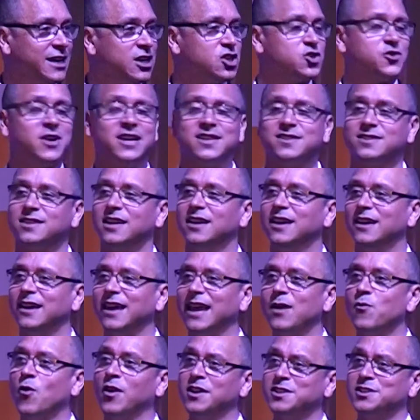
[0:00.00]
an interest
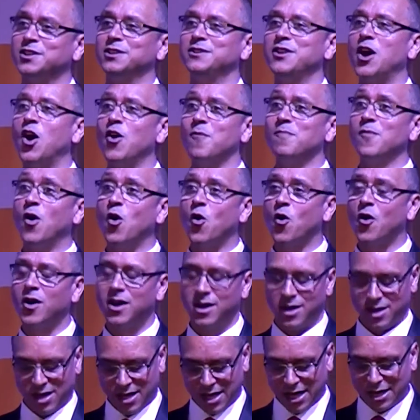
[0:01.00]
in wanting to know
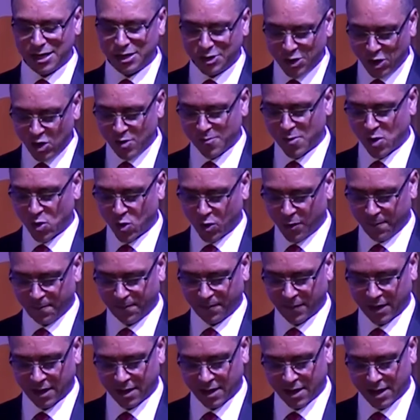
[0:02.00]
more and do more.
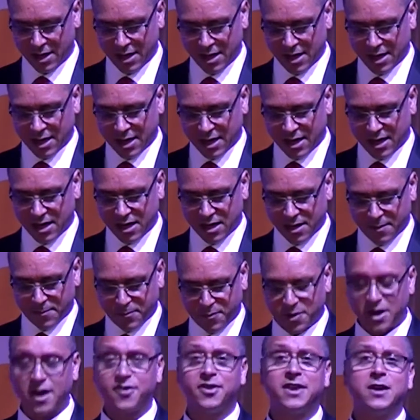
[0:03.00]

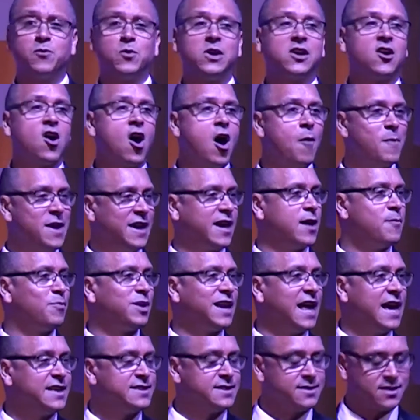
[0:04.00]
But I think we can't be
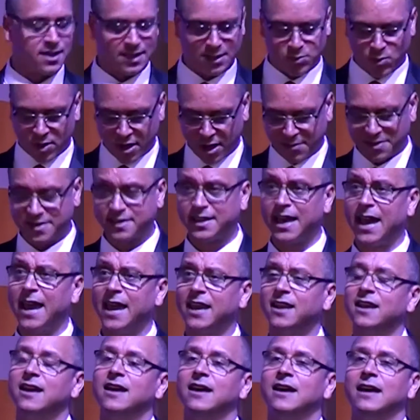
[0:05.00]
complacent, is what I'm
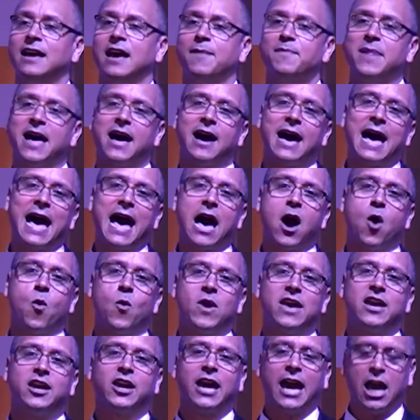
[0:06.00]
saying, about how
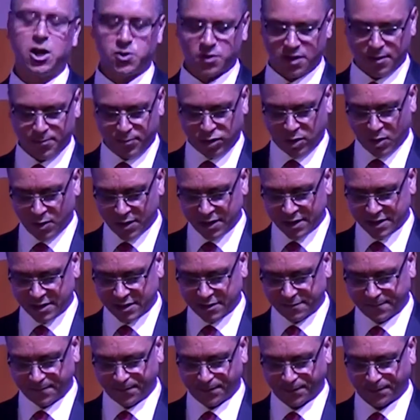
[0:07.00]
we engage with
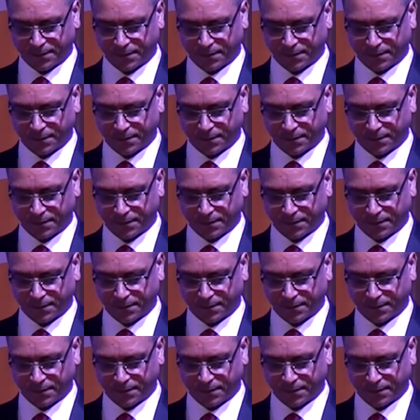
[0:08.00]
employers.